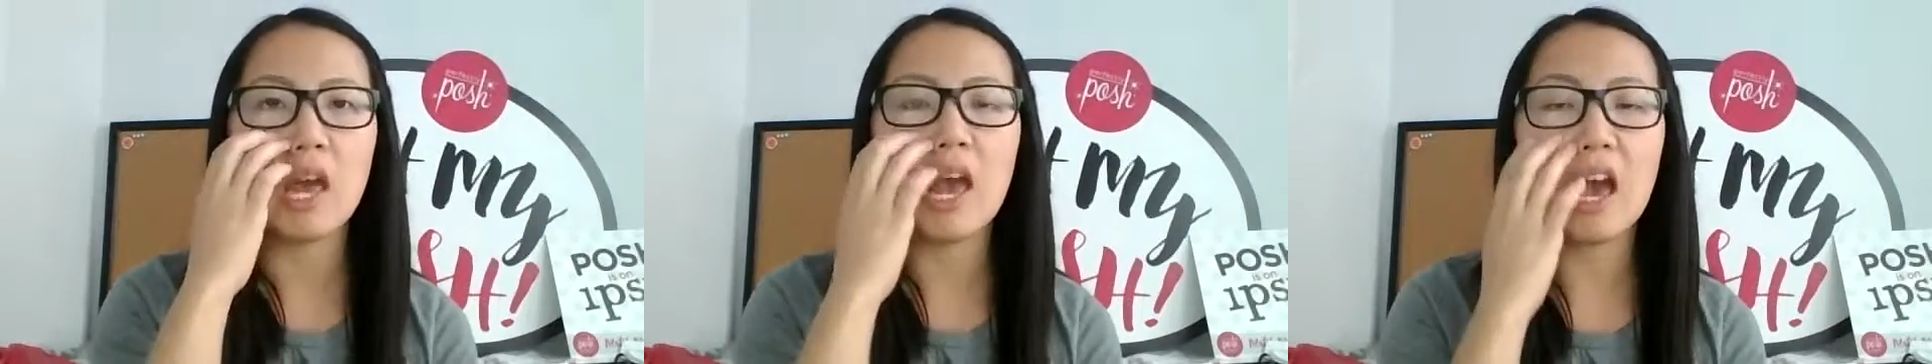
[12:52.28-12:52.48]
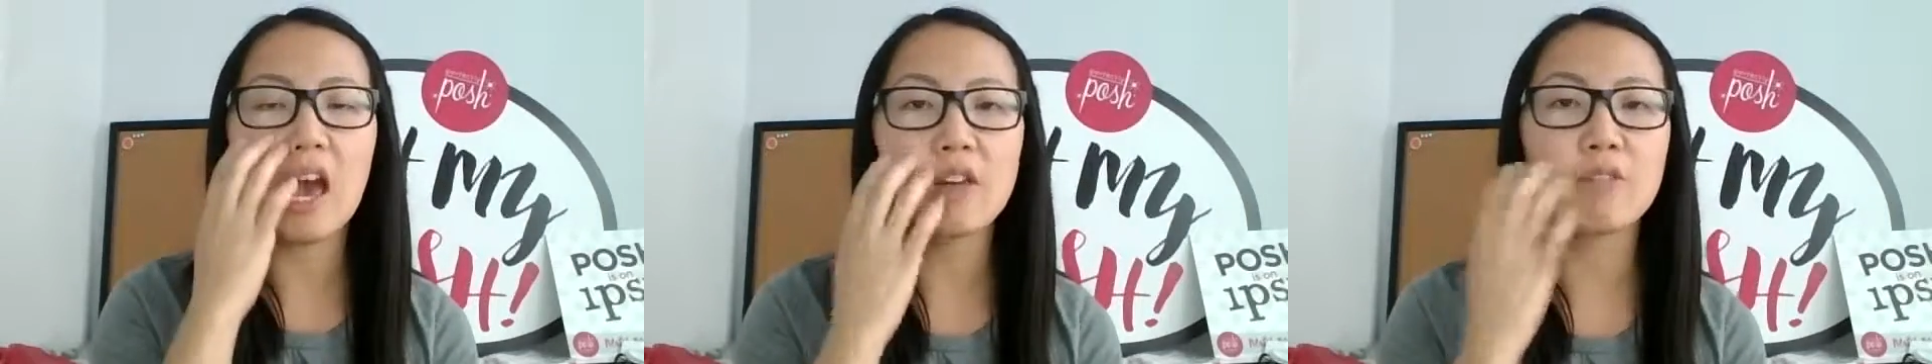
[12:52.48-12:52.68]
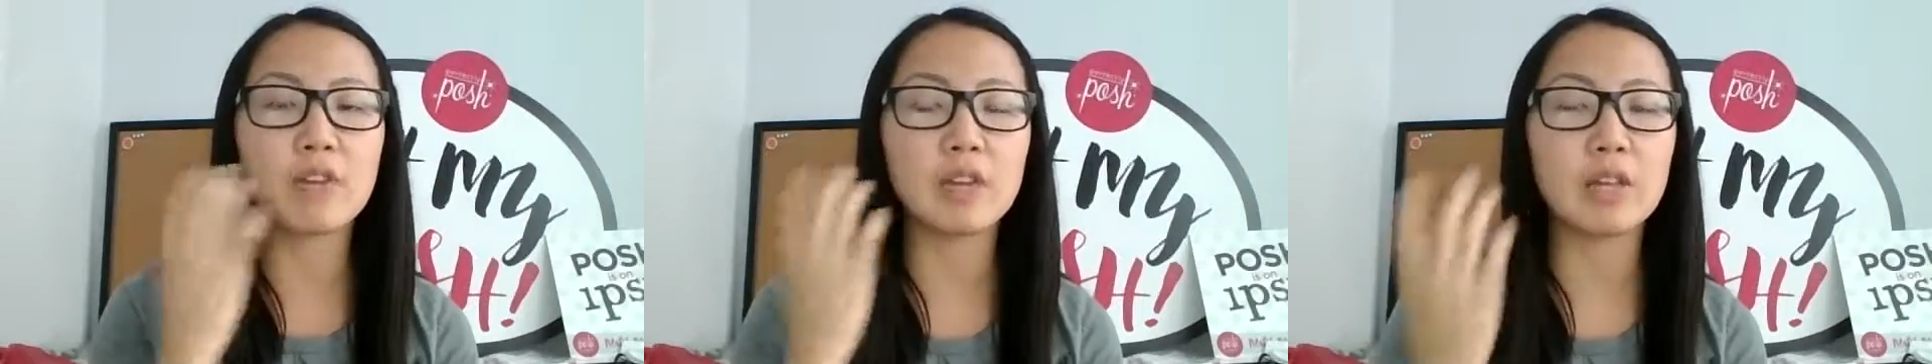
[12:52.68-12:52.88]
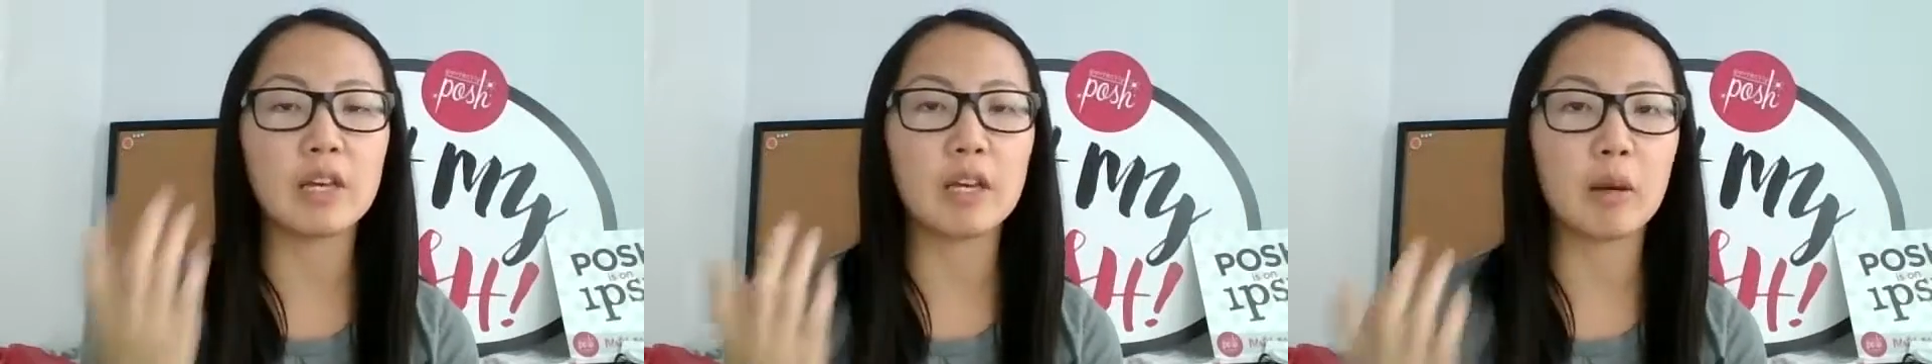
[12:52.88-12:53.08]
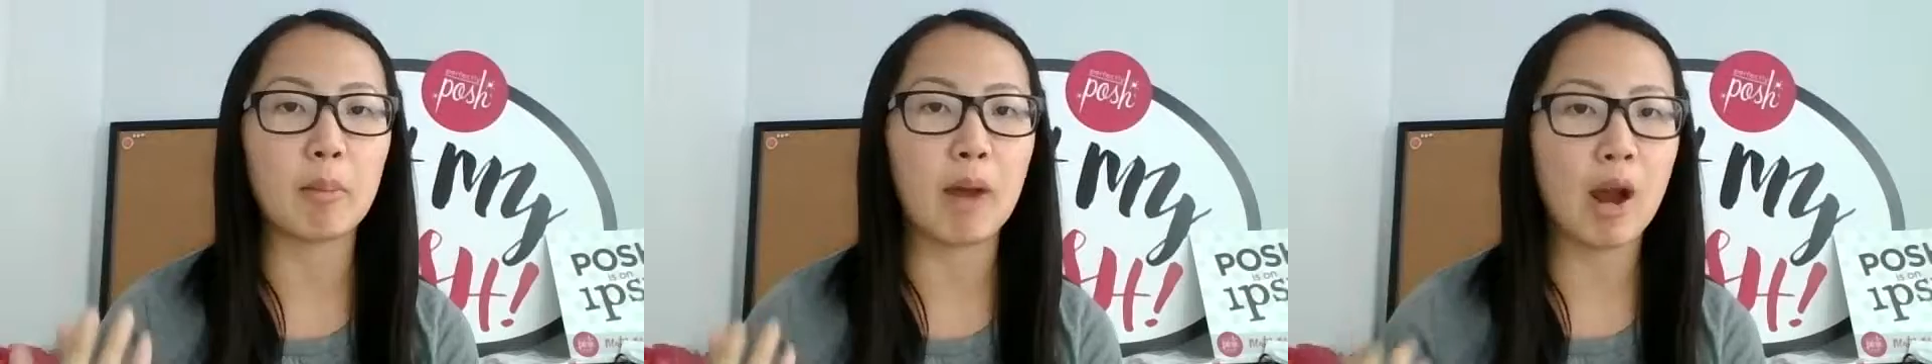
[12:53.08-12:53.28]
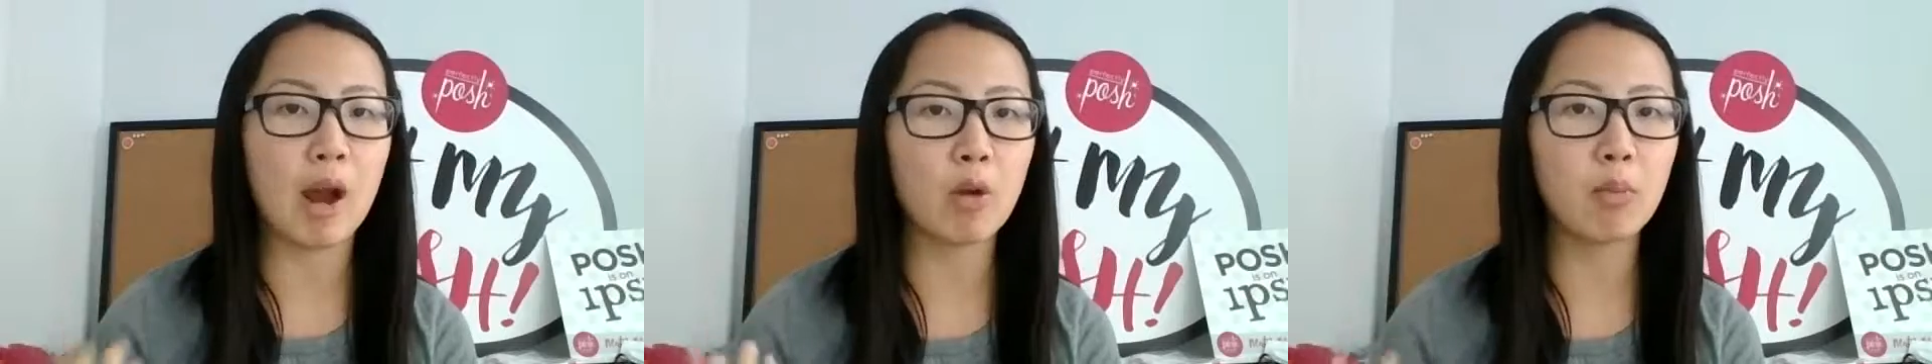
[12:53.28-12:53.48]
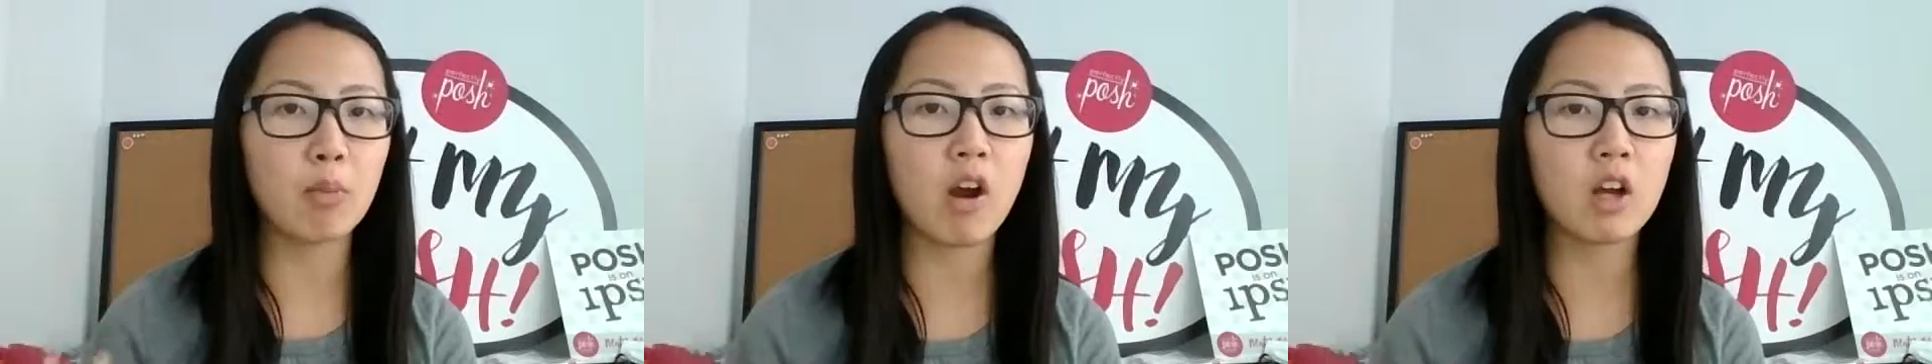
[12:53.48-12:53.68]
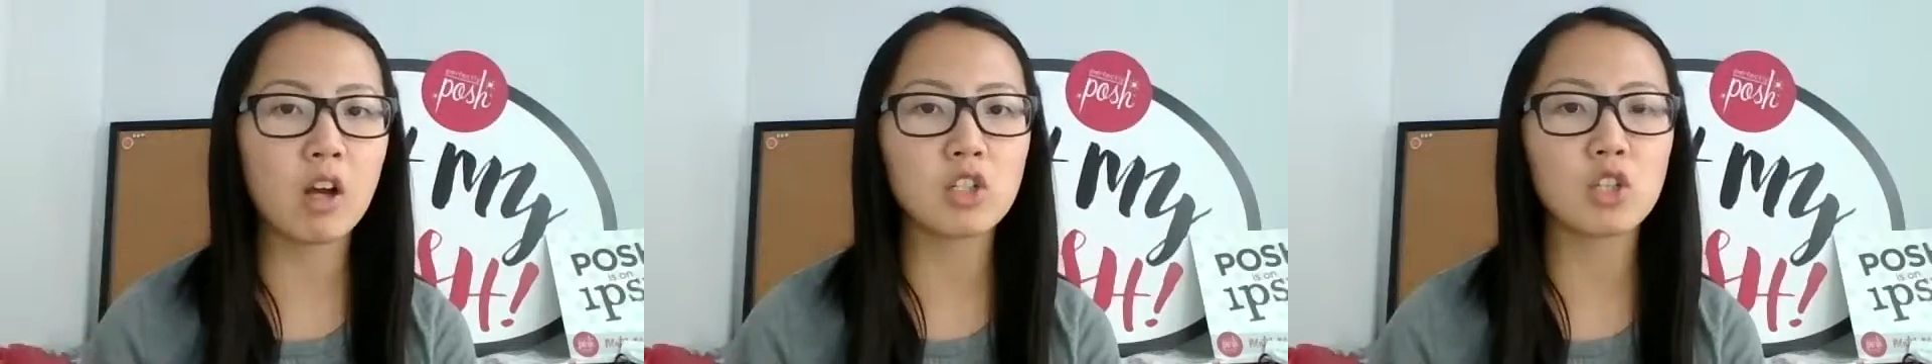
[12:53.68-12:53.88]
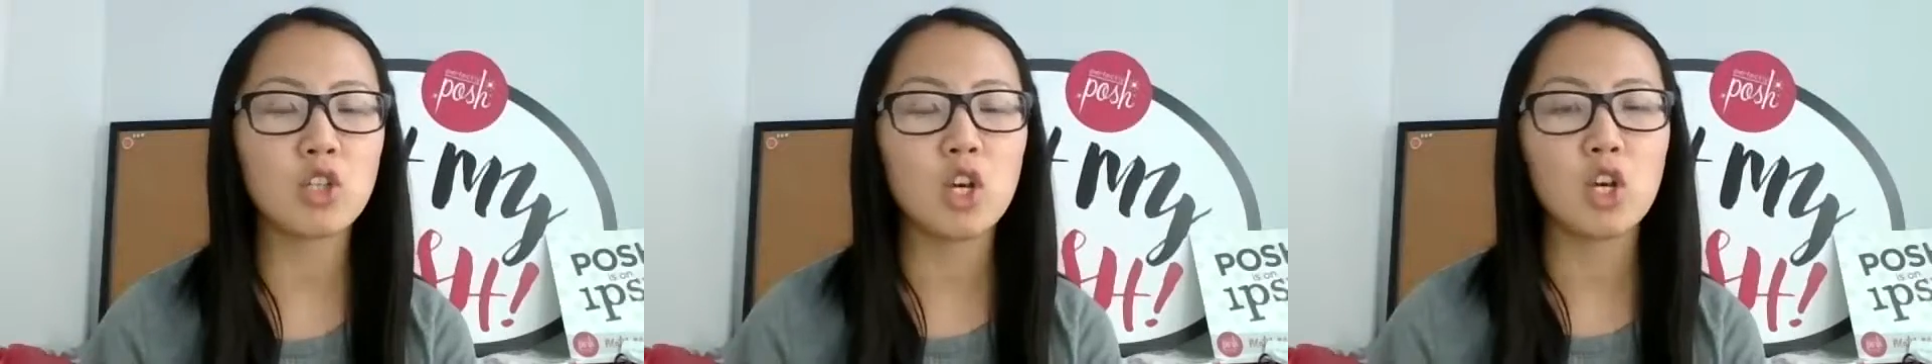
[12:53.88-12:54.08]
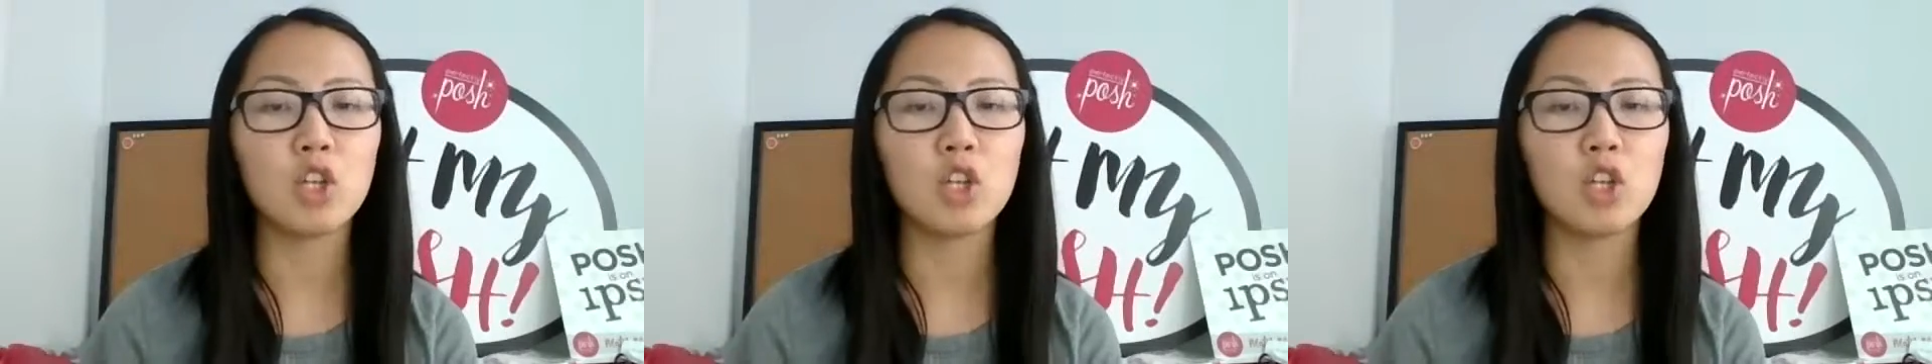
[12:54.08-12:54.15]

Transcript: everything about Posh.